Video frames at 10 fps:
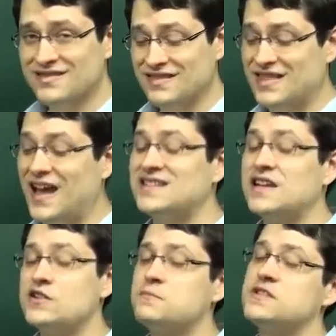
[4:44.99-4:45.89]
That's
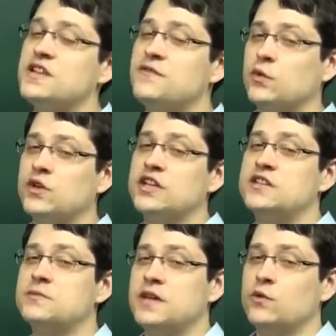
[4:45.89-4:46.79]
how specific we need
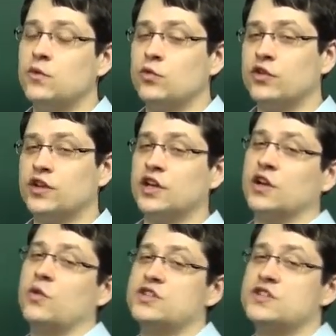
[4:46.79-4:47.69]
to be when we're looking at
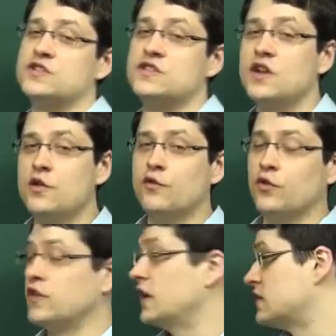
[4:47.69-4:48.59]
questions
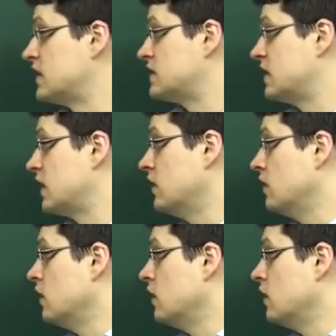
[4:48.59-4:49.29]
for the SAT.